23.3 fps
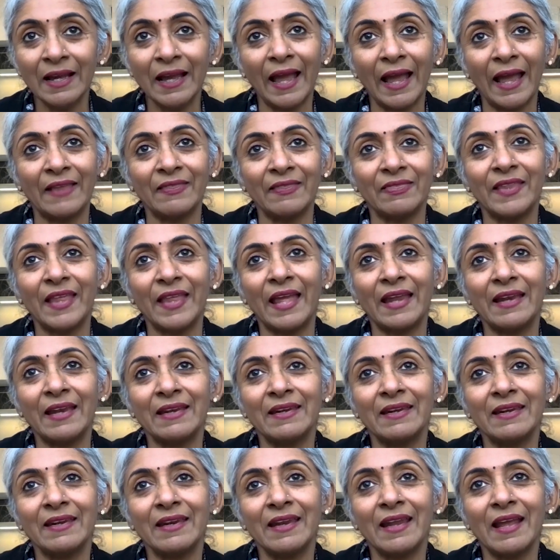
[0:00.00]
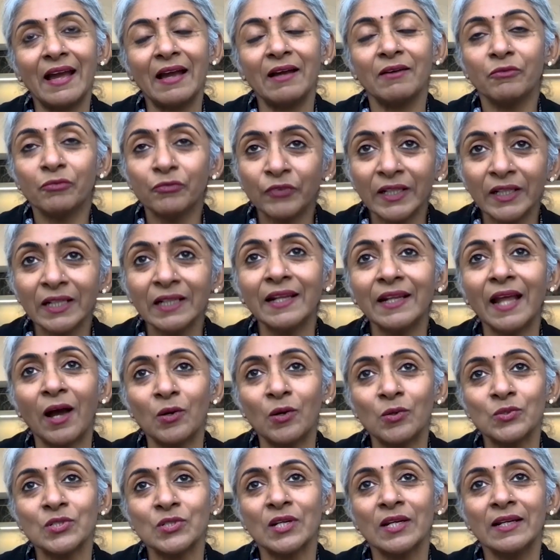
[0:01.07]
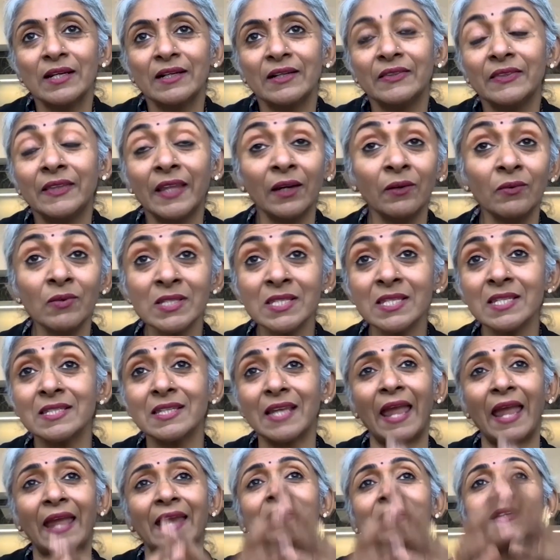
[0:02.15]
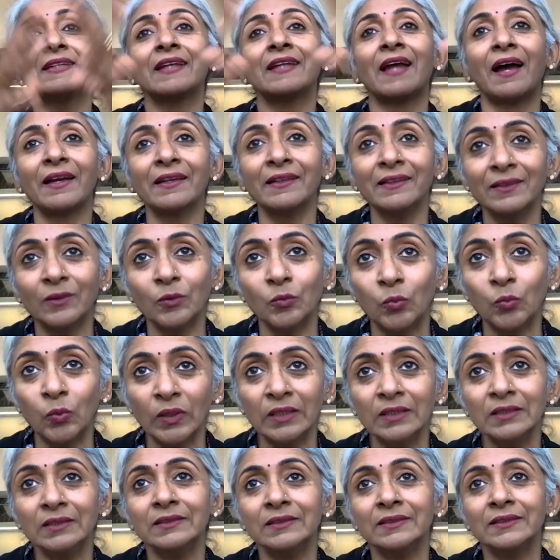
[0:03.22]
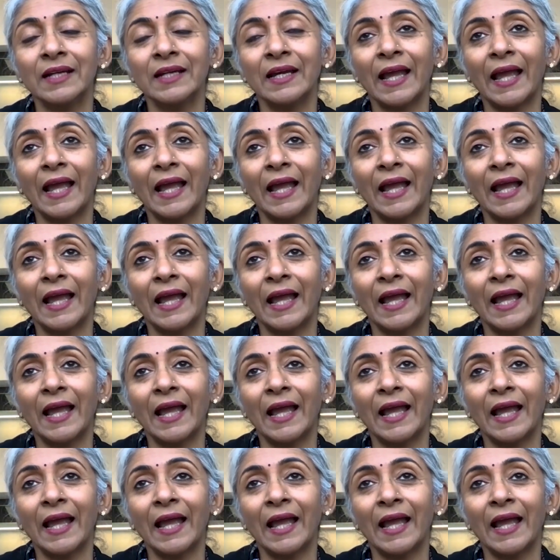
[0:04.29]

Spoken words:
and then figured out there is this entire world